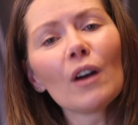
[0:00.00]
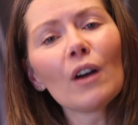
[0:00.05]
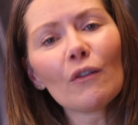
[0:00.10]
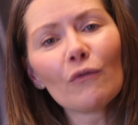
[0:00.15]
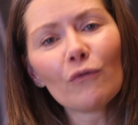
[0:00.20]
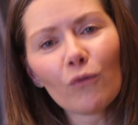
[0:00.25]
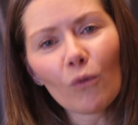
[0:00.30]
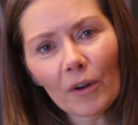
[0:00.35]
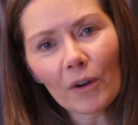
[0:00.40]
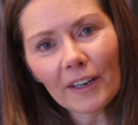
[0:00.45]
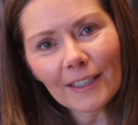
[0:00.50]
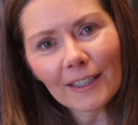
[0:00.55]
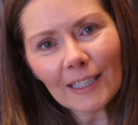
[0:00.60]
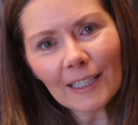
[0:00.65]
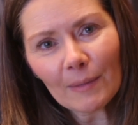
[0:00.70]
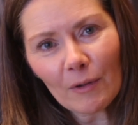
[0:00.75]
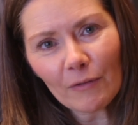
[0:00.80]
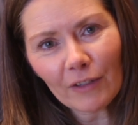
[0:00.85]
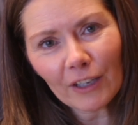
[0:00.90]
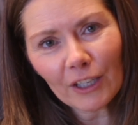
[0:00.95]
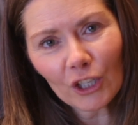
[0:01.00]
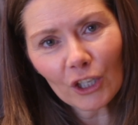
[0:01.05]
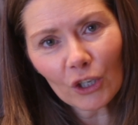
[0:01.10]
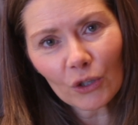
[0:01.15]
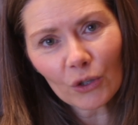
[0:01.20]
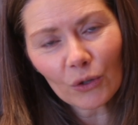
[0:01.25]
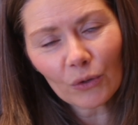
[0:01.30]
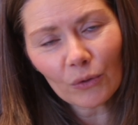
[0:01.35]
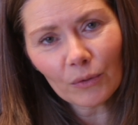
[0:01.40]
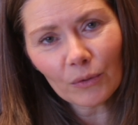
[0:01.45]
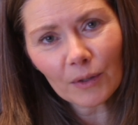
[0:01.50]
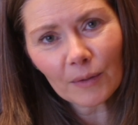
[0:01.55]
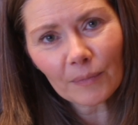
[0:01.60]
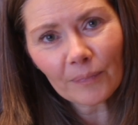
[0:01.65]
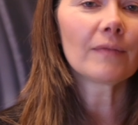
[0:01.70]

avoid some of these issues.